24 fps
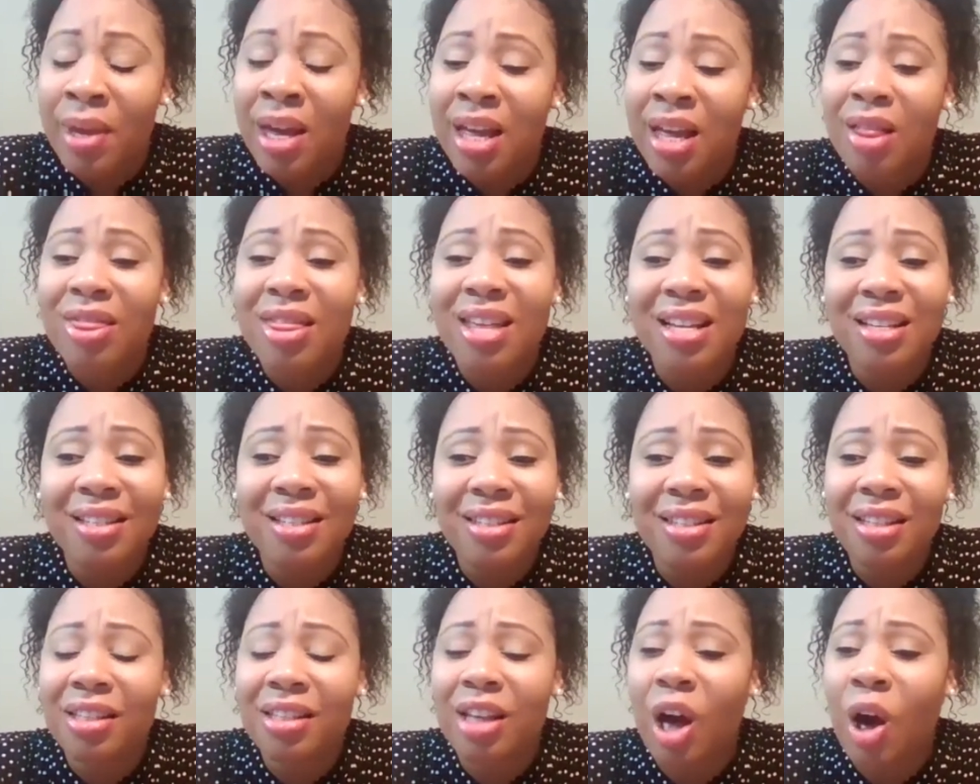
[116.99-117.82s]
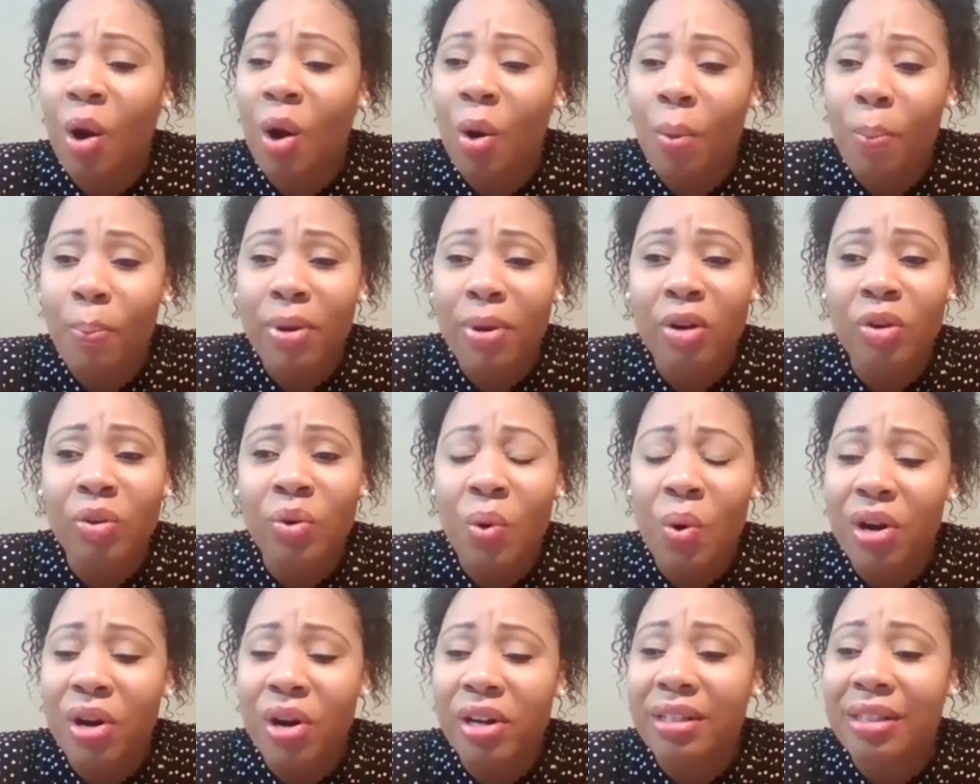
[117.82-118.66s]
This is open
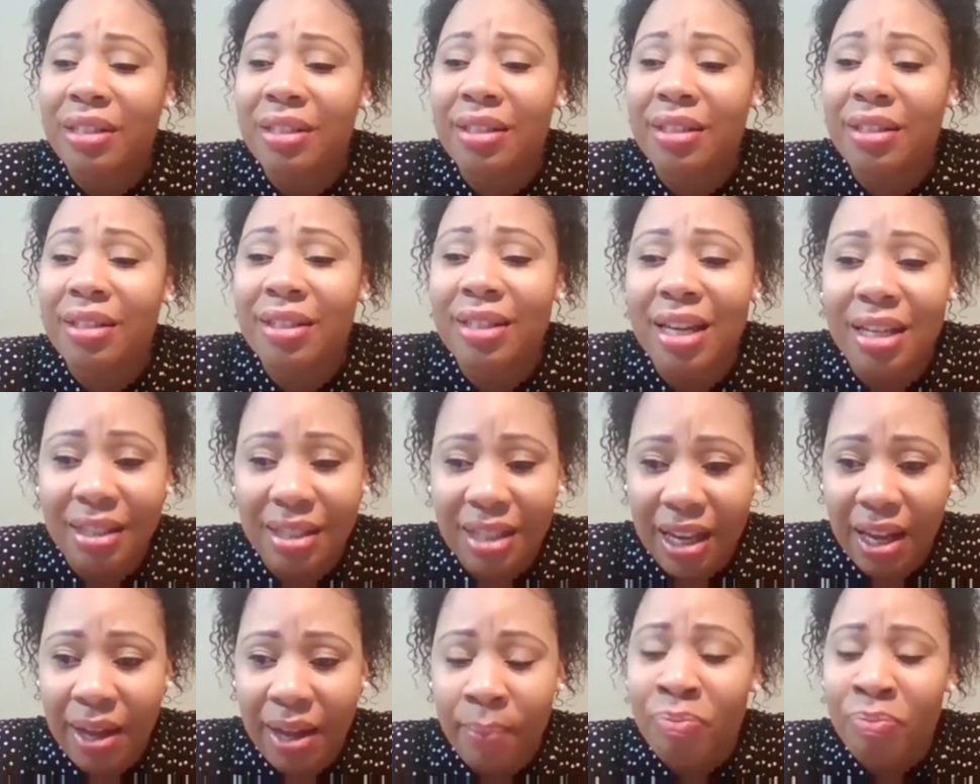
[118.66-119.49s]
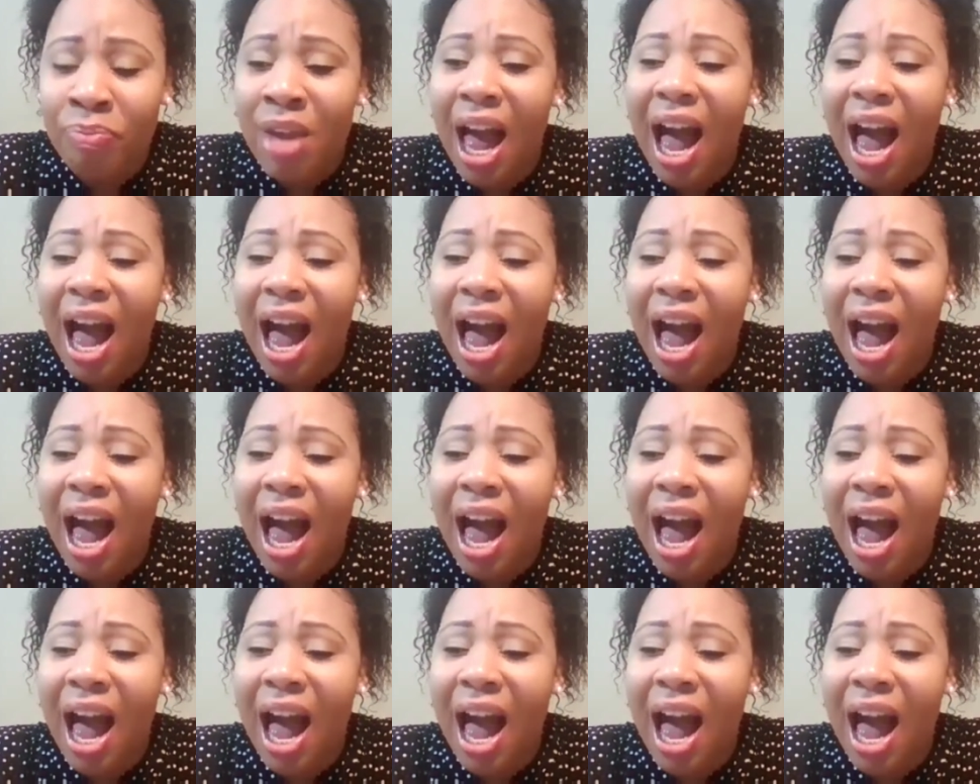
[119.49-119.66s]
door season.